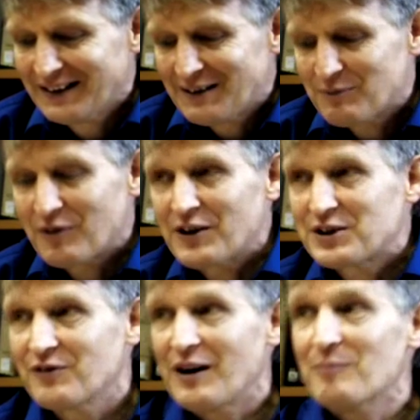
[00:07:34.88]

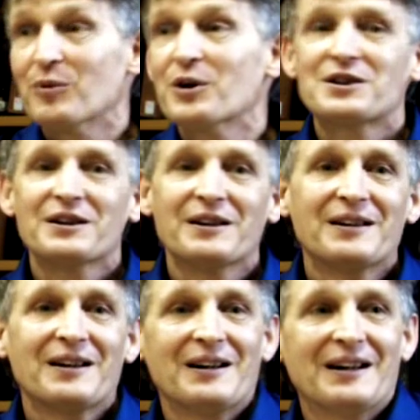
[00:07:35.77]
Professor Van Buitenen,
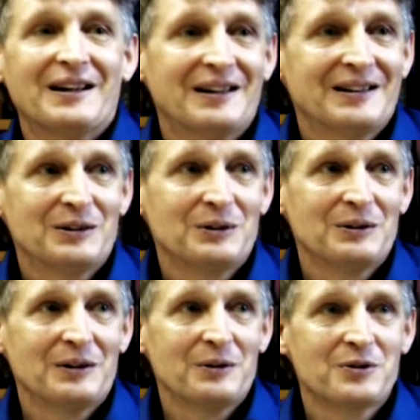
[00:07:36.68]

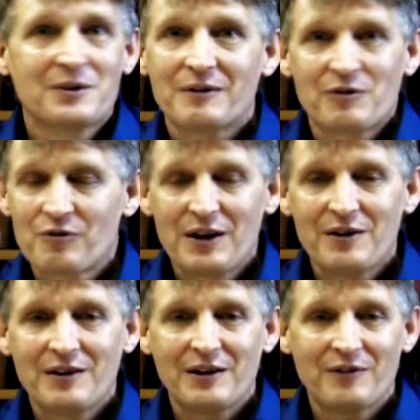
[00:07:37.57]
whose
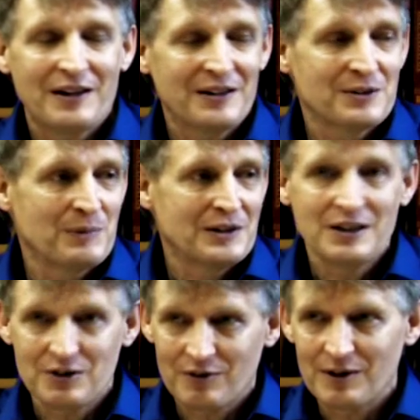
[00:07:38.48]
theory of
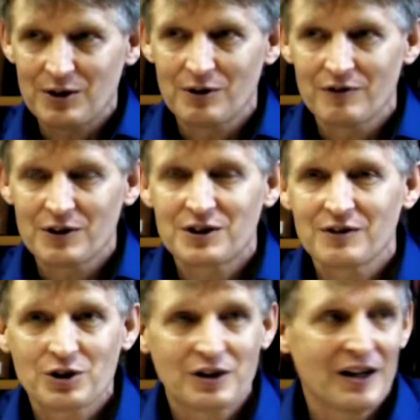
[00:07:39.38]
expertise from the University
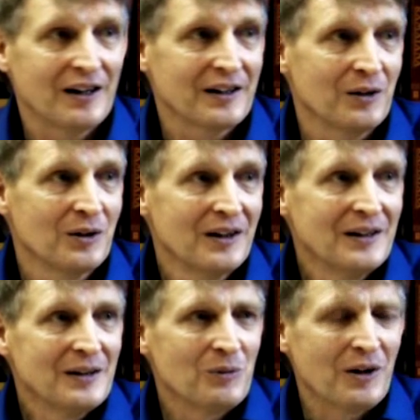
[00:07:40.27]
of Chicago
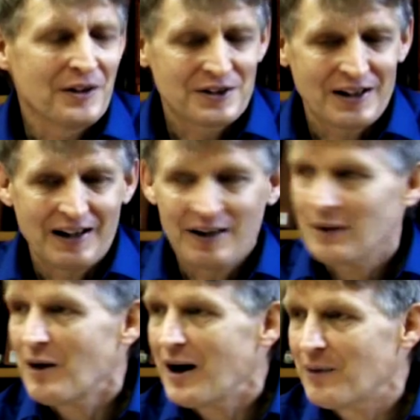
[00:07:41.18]
was the
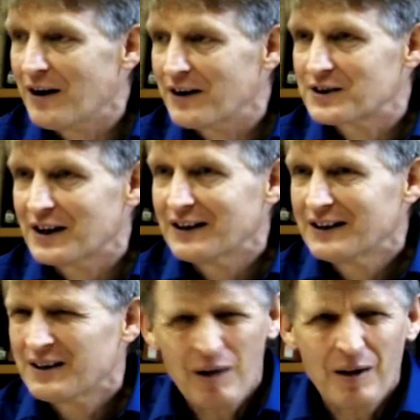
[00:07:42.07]
Mahabharata.
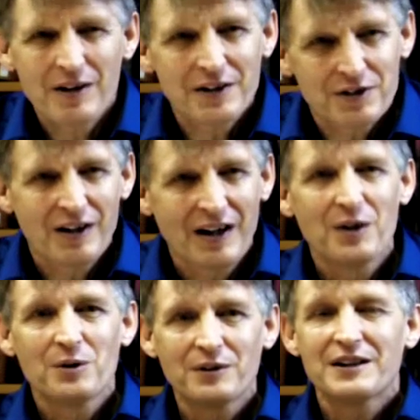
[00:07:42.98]
The Mahabharata
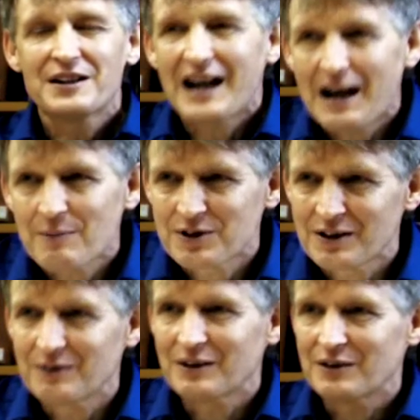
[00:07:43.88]
alone is
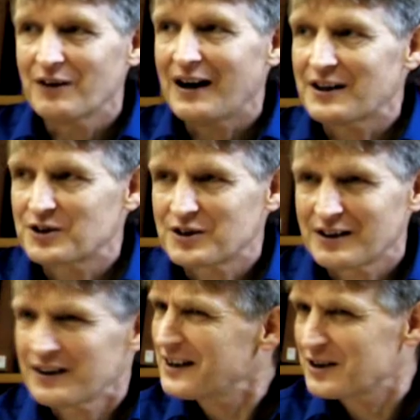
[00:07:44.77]
absolutely vast.
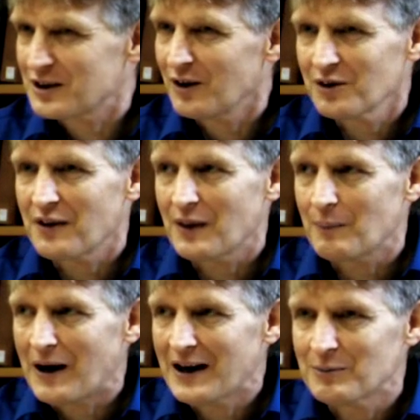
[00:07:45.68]
I think it's longer than the
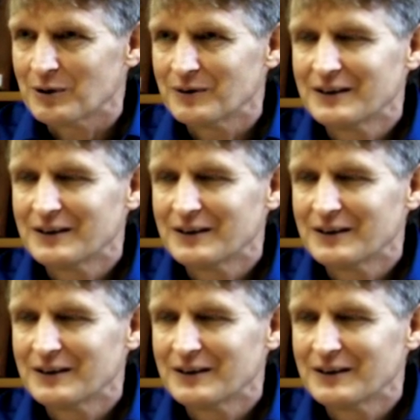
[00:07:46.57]
Bible.